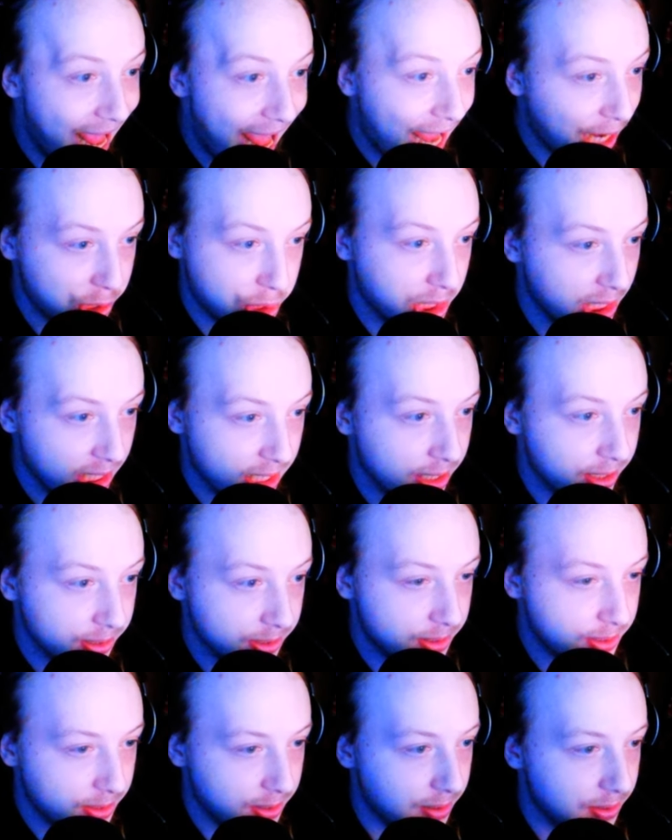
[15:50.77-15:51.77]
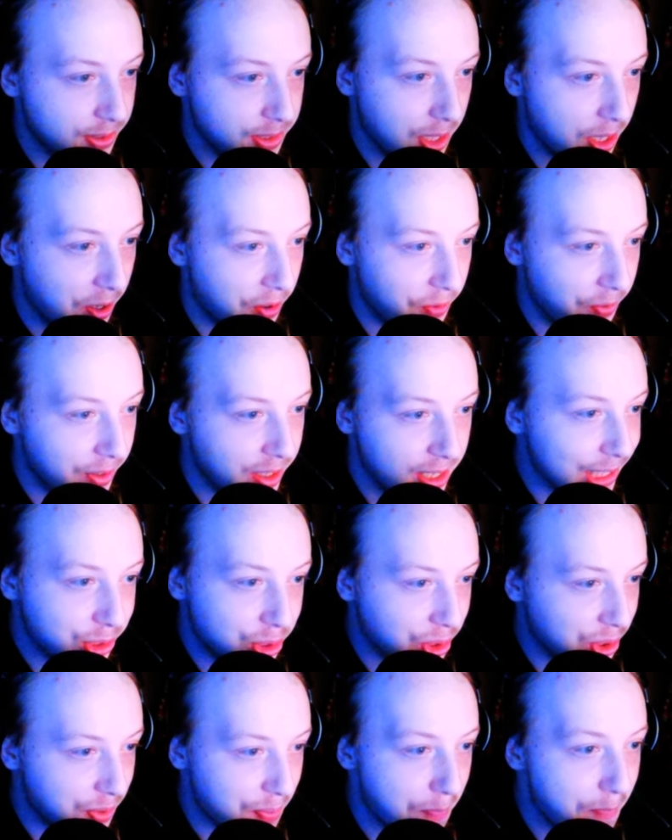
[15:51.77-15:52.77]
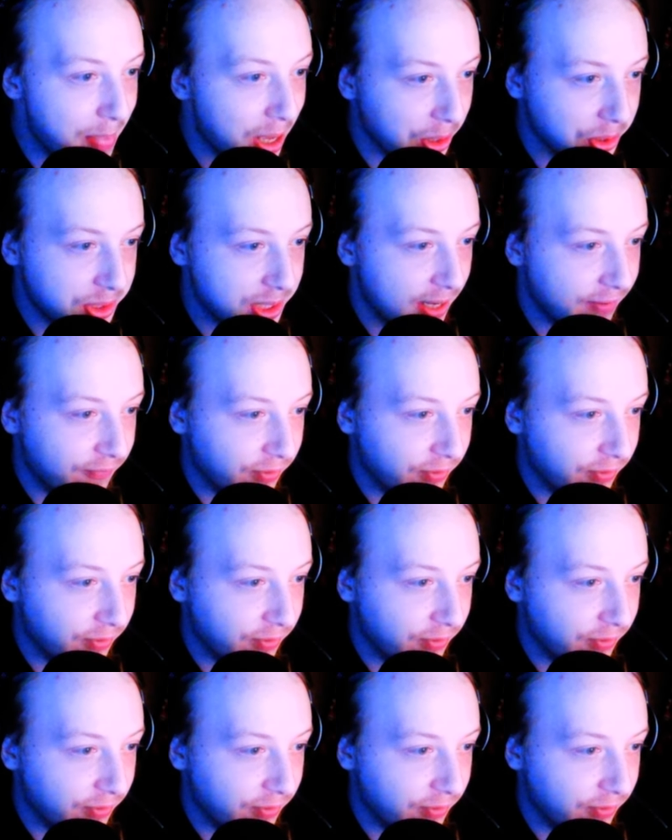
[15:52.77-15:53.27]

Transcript: actually is. So it just melts